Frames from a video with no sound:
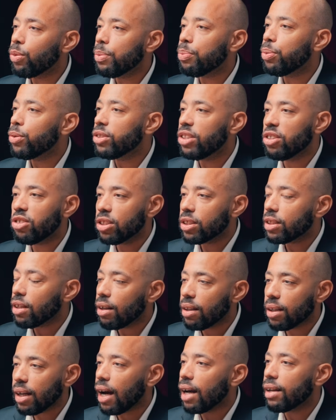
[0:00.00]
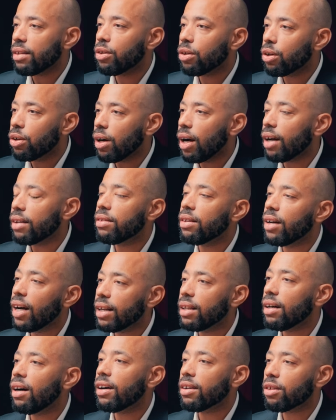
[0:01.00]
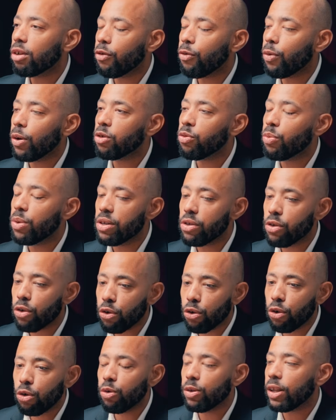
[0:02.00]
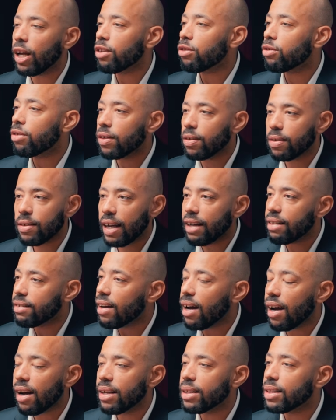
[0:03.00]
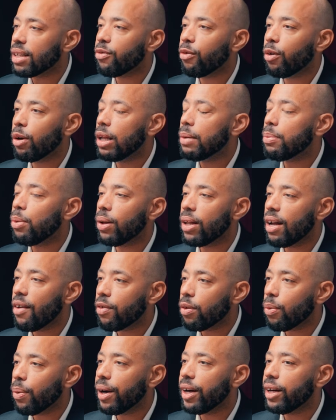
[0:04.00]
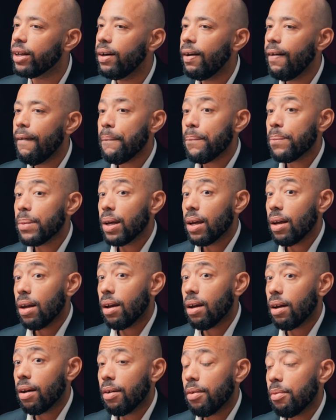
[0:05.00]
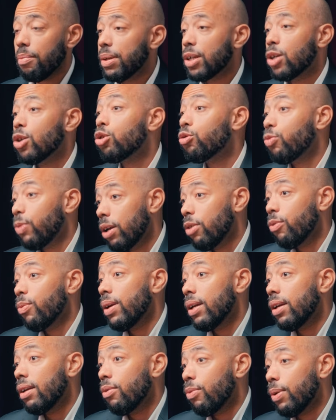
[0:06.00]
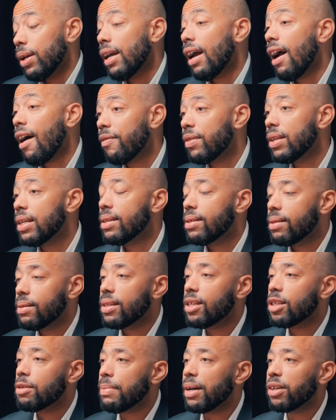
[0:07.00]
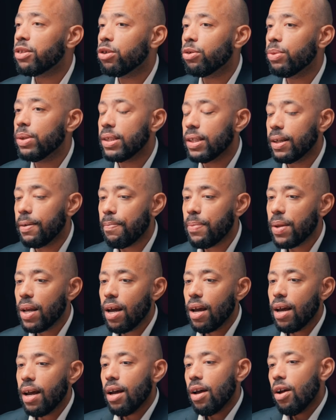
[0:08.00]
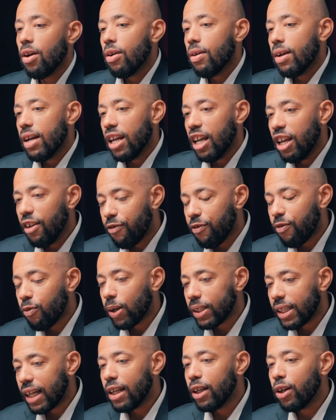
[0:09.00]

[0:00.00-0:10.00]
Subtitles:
we put digital at heart of what we do, that data is available everywhere, because we have this maturity. If what I